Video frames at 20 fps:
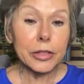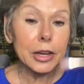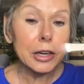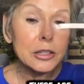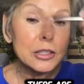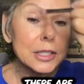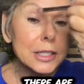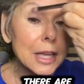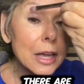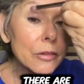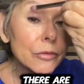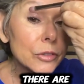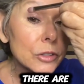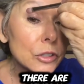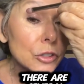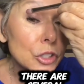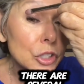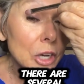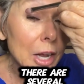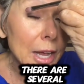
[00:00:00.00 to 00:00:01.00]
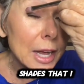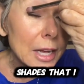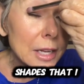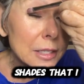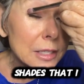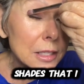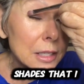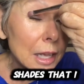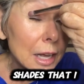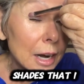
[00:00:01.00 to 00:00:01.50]
There are several
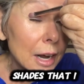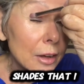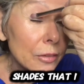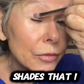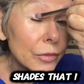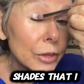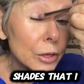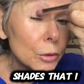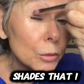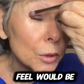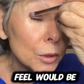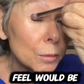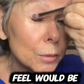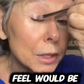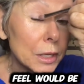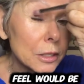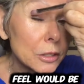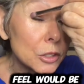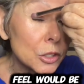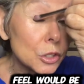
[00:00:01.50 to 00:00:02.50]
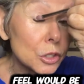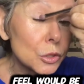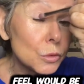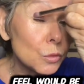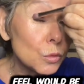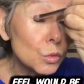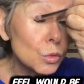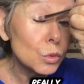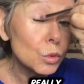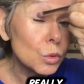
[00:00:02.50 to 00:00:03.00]
shades that I feel would be
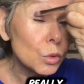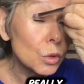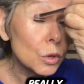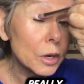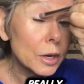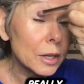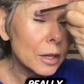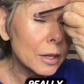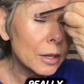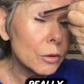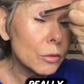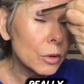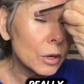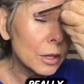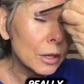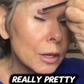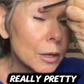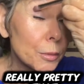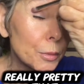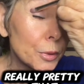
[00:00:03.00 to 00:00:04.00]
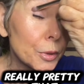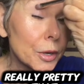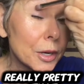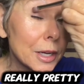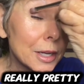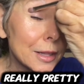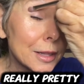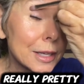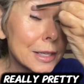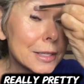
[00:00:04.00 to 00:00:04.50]
really, really
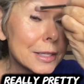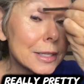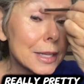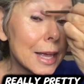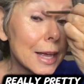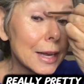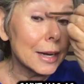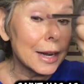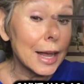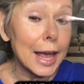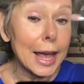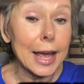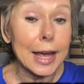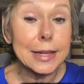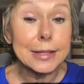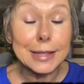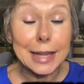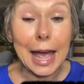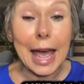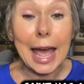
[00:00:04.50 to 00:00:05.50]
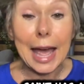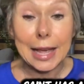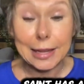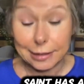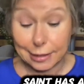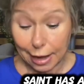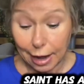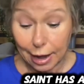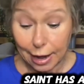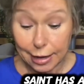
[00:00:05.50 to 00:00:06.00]
pretty that Seint has
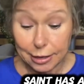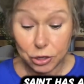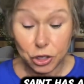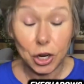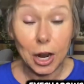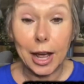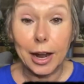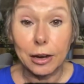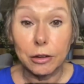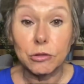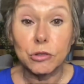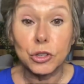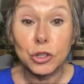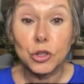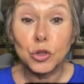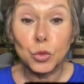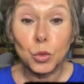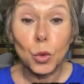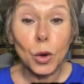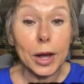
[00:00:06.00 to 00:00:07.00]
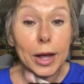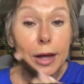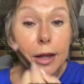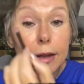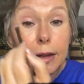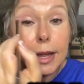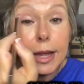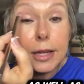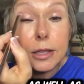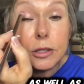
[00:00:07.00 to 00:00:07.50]
as eyeshadows as
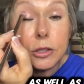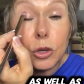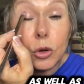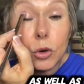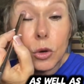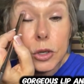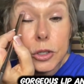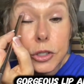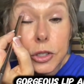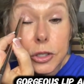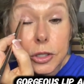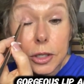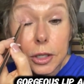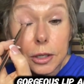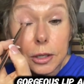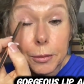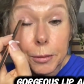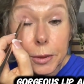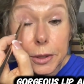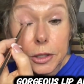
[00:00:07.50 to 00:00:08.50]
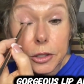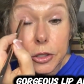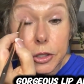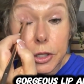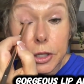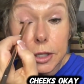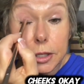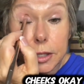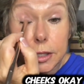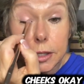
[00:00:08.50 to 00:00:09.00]
well as gorgeous
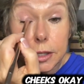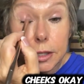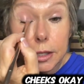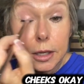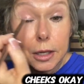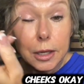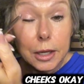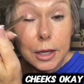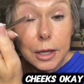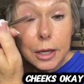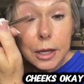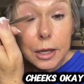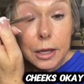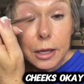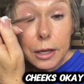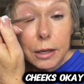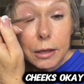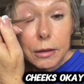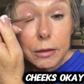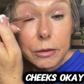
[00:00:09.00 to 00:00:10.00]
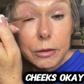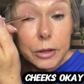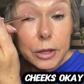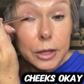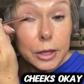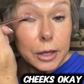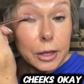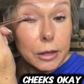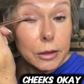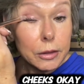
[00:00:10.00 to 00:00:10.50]
Lip&Cheeks.
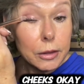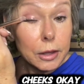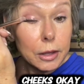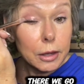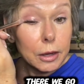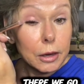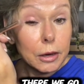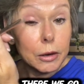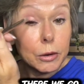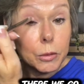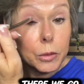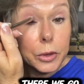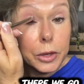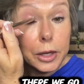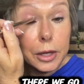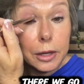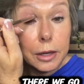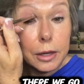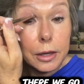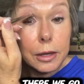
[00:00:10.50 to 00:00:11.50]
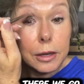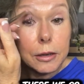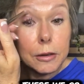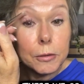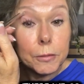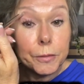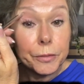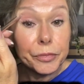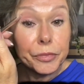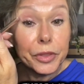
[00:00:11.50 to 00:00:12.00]
Okay, there we
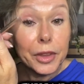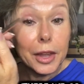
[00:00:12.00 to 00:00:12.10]
go.